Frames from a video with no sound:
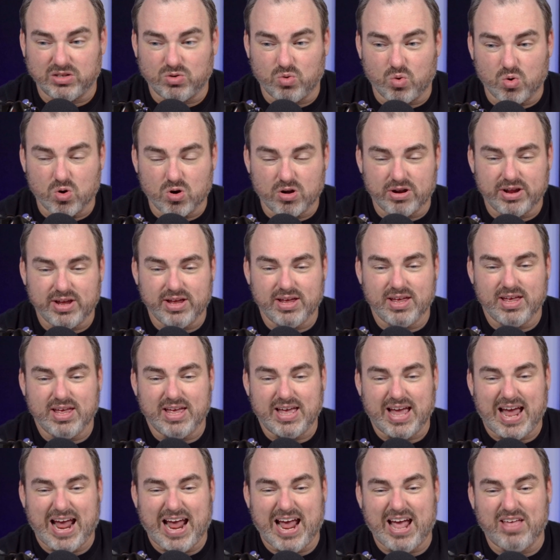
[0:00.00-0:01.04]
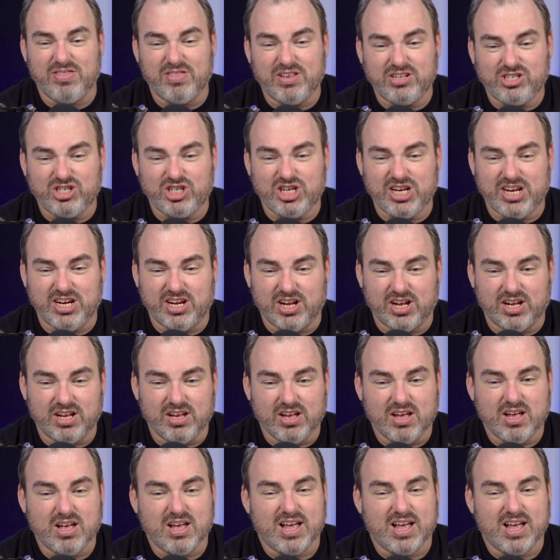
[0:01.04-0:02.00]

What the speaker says: Lord and the Cheetah